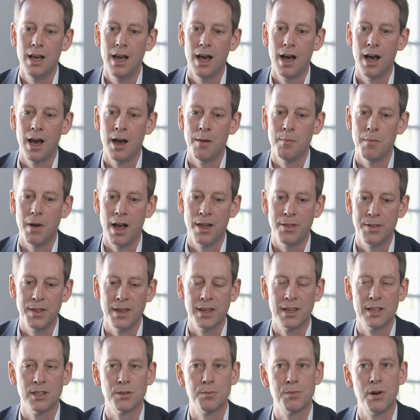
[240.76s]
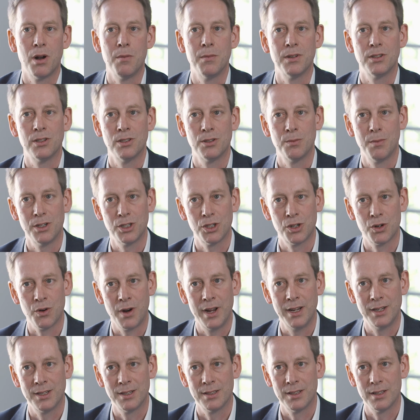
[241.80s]
I think its promise is much
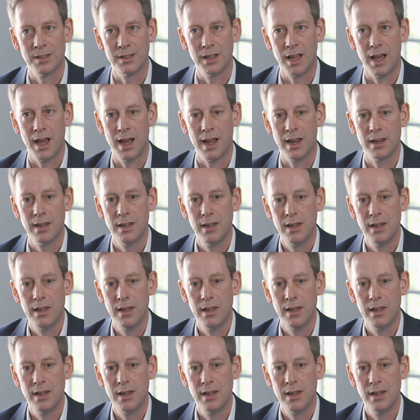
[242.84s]
greater than that.